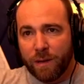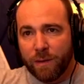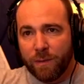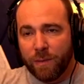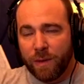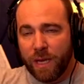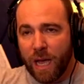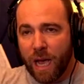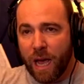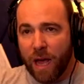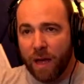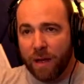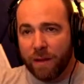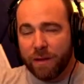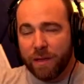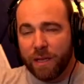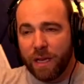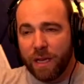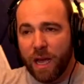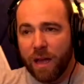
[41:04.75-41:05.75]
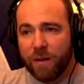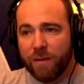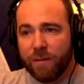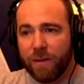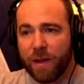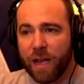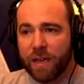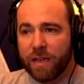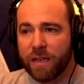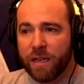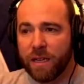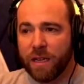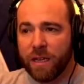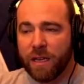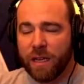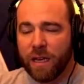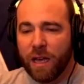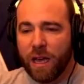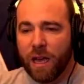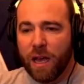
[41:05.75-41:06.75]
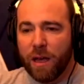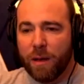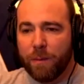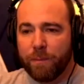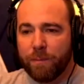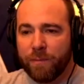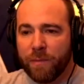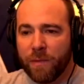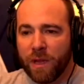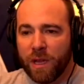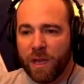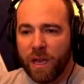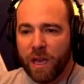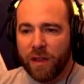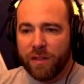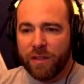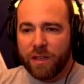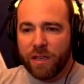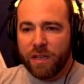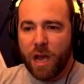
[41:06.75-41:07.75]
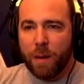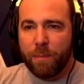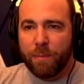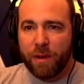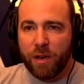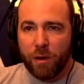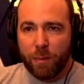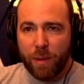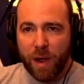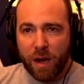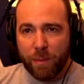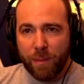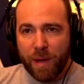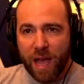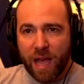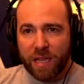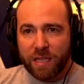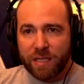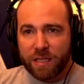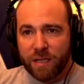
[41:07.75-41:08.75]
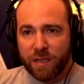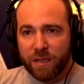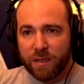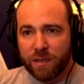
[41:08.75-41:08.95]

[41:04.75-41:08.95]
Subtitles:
Yeah. In fact, at the top of your MetaMask